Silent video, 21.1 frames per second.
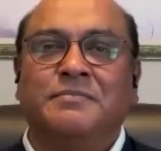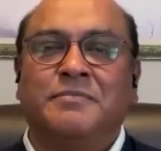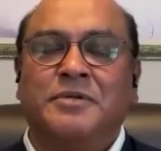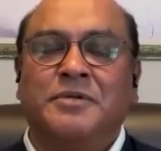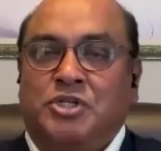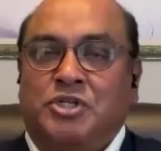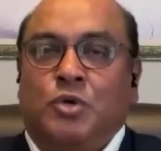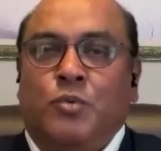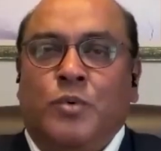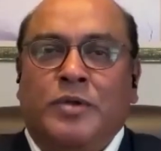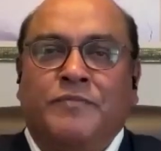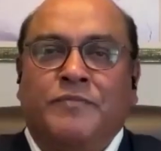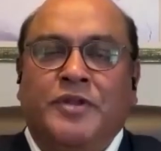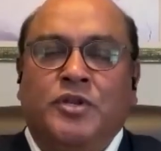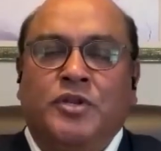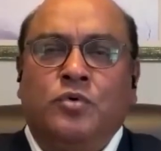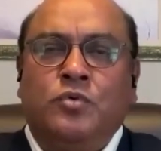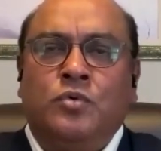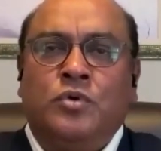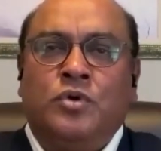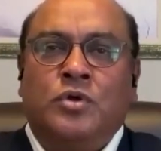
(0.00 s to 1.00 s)
But you know what we
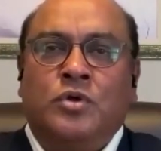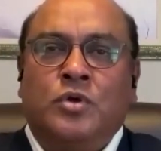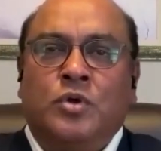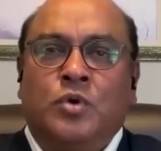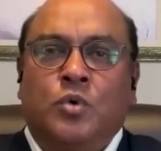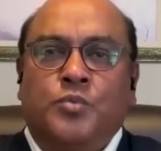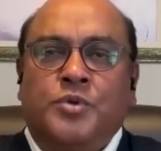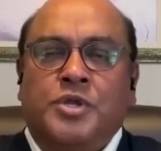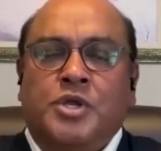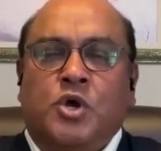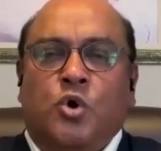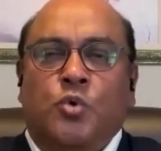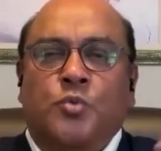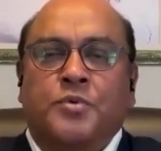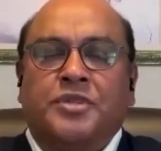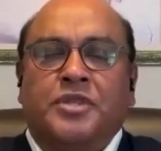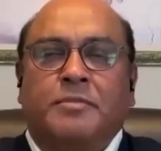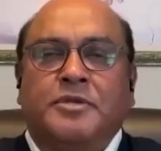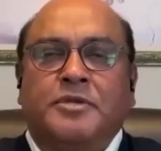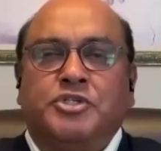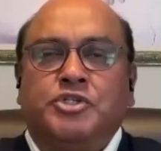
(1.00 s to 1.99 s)
do? We go
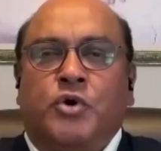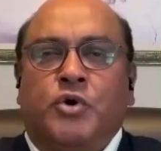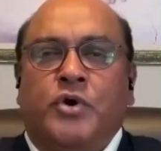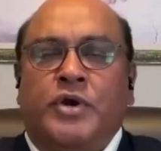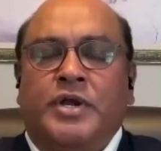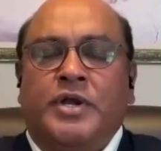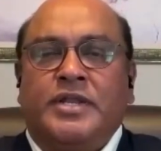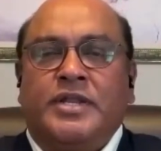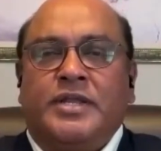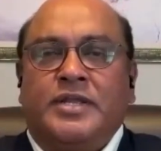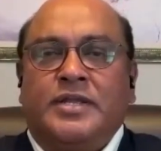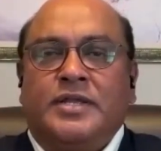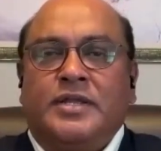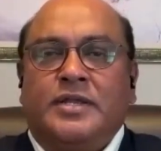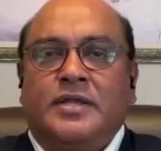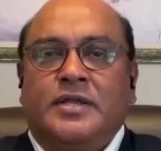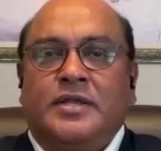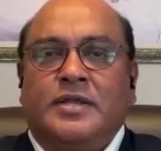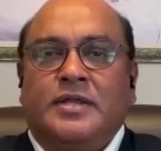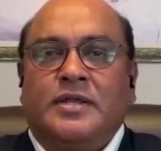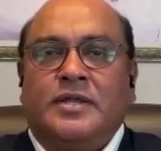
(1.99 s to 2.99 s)
with the majority.
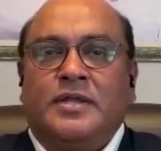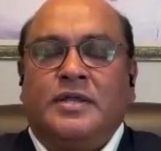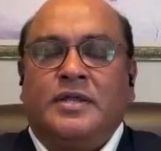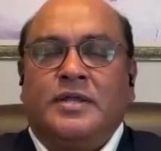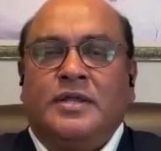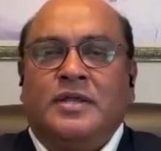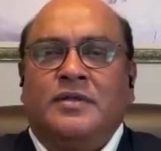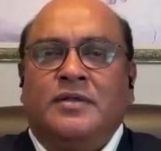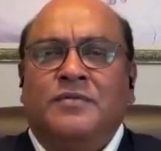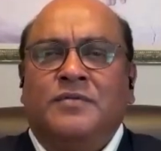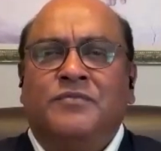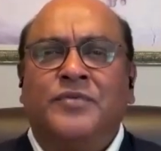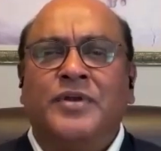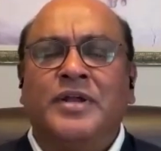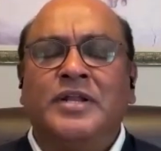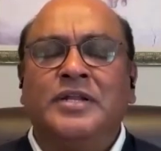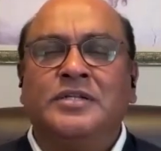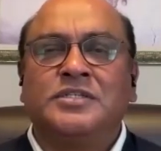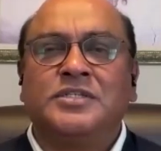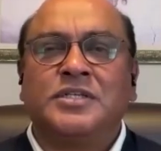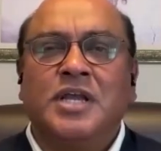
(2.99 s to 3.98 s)

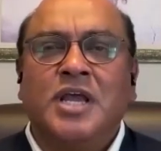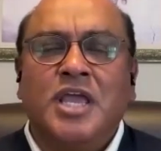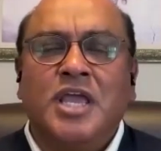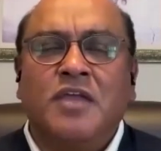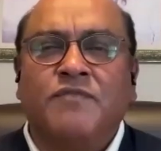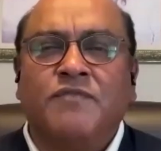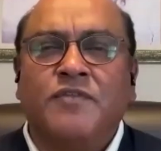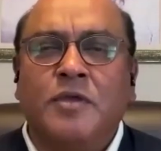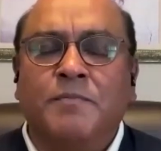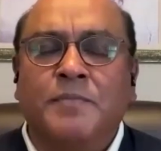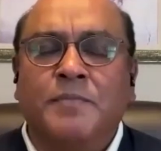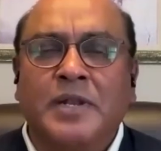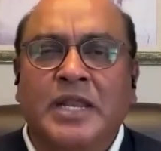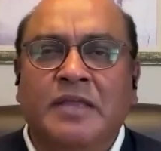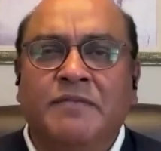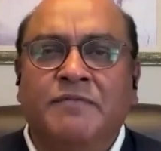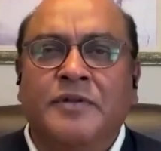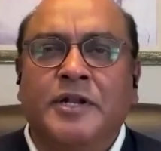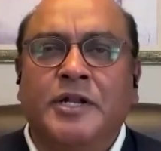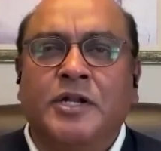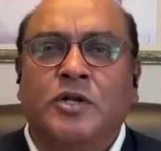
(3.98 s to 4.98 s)
Friends, if you
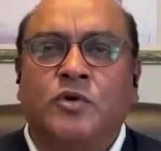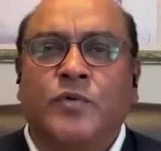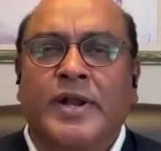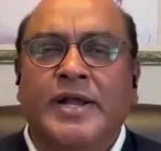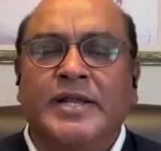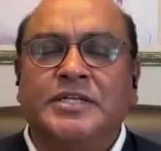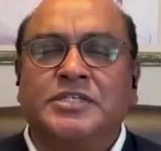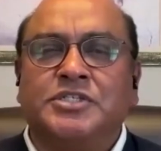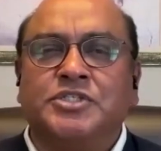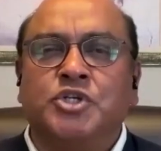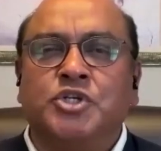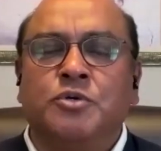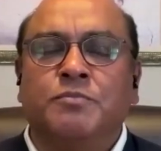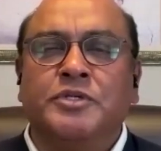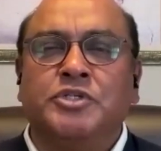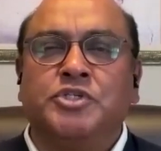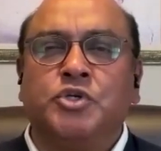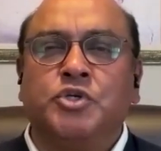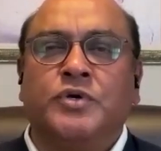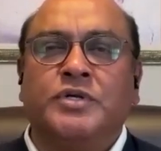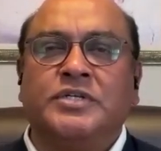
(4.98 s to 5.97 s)
believe in Christ, your
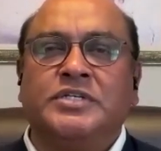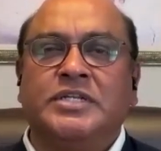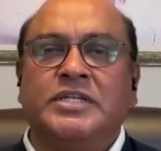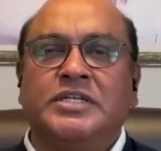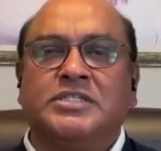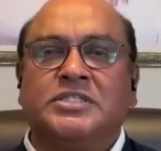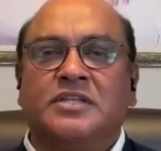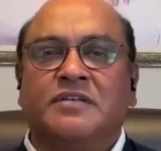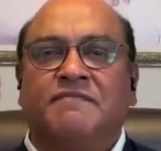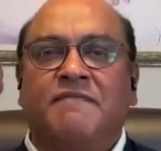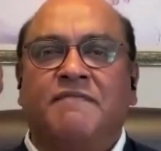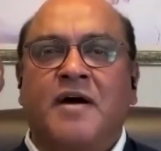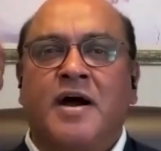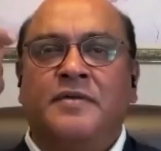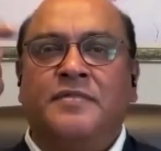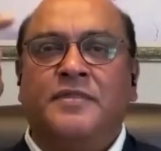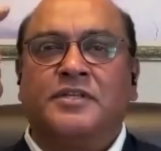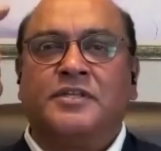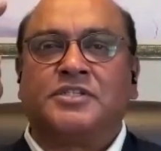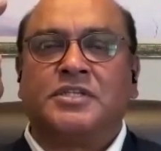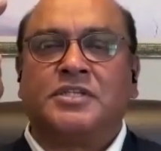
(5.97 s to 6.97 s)
majority is the
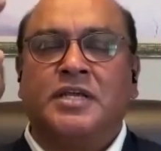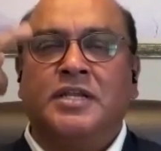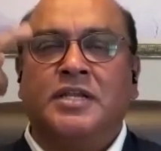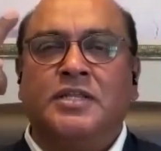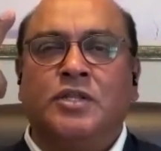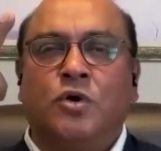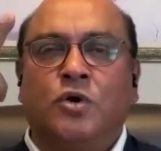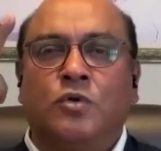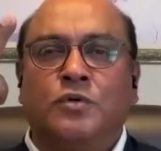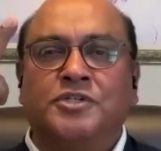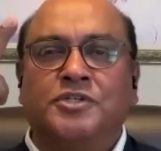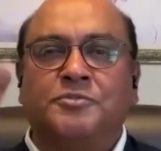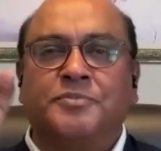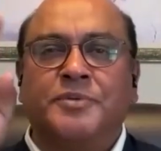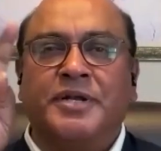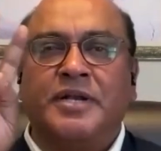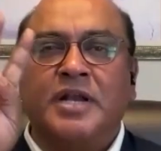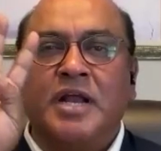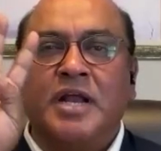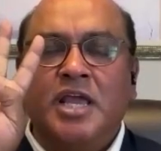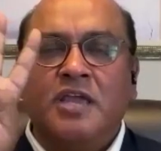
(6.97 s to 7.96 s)
Father, Son, and the Holy
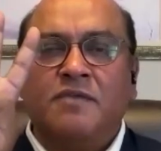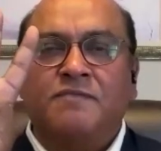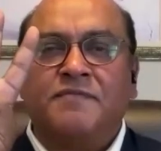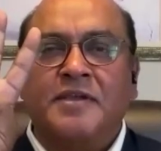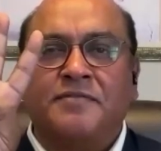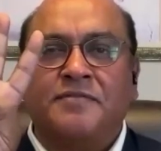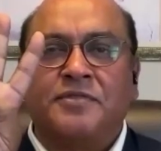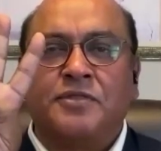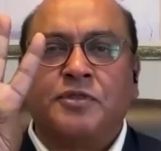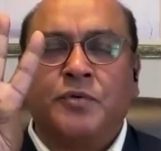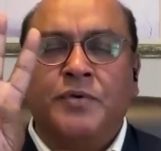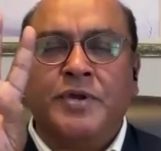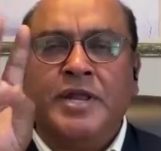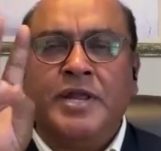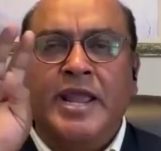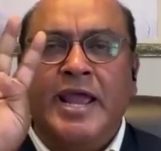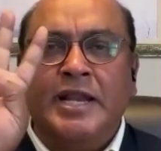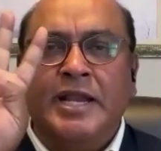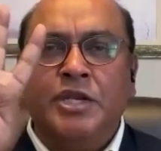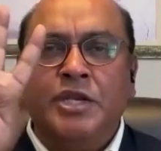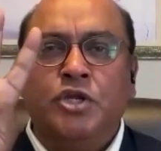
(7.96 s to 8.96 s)
Spirit. If you have
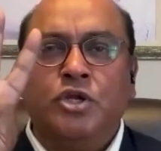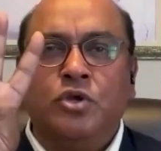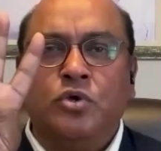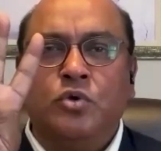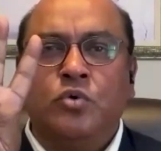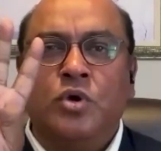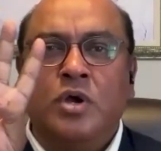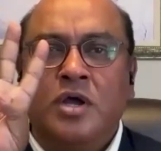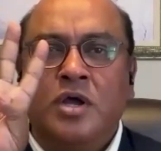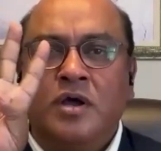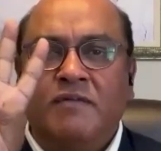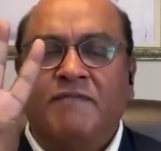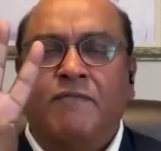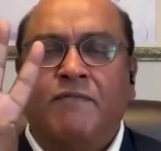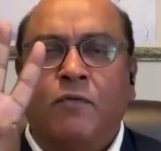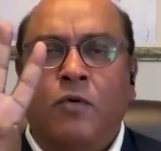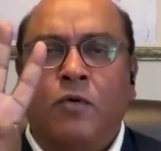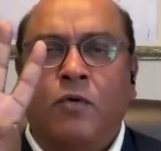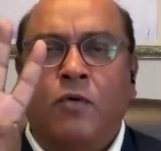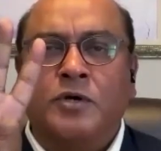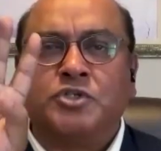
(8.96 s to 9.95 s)
three and you,
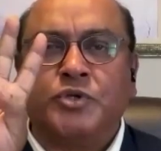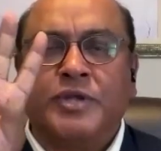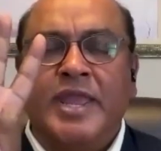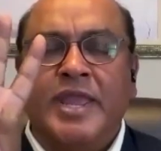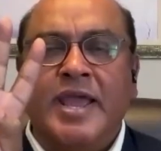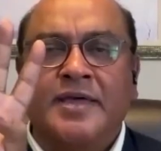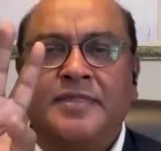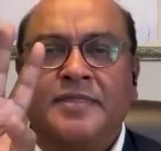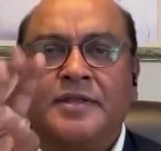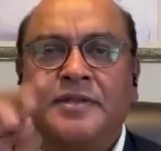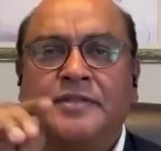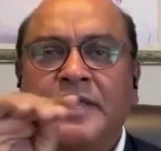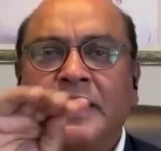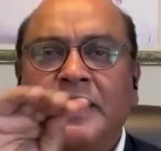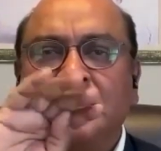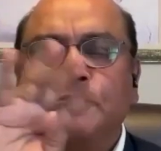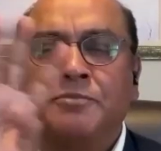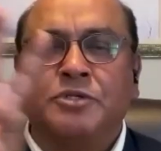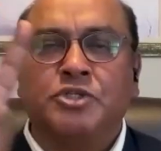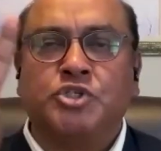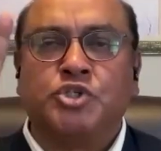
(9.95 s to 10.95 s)
four together,
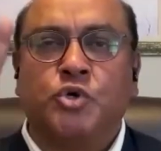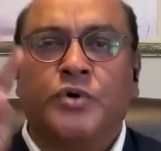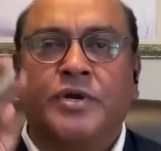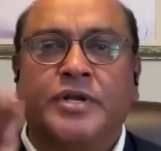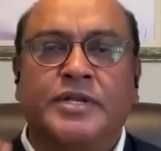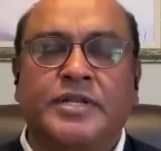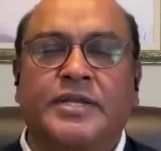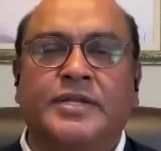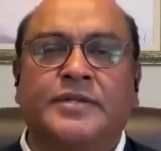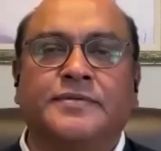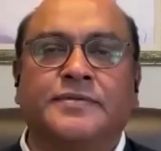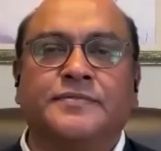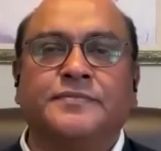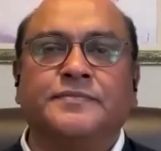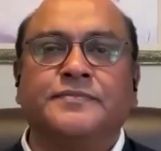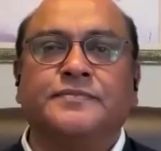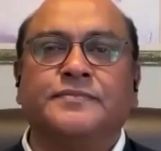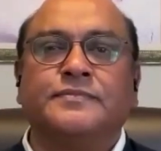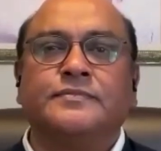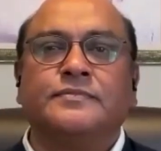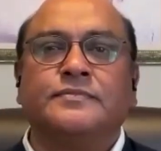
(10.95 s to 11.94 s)
that's majority.
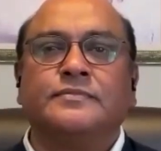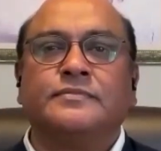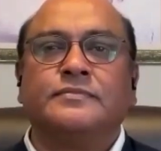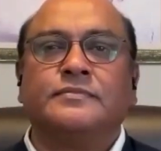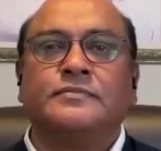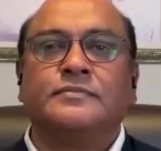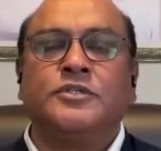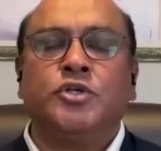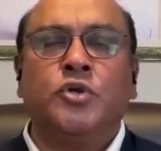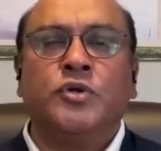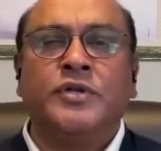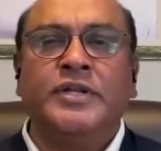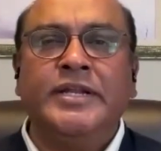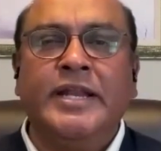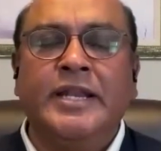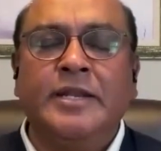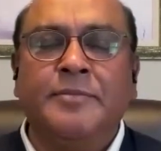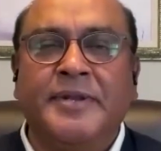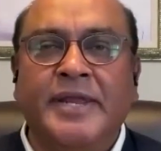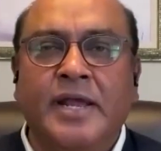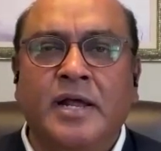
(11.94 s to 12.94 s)
You don't need
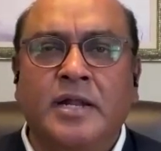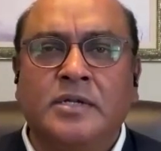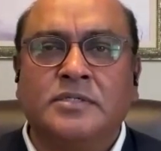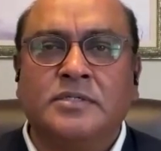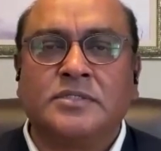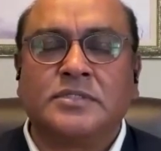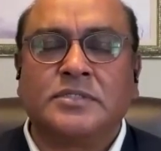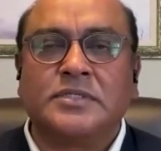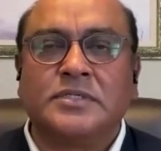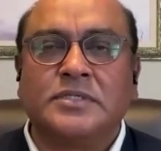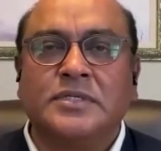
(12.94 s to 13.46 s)
anybody else.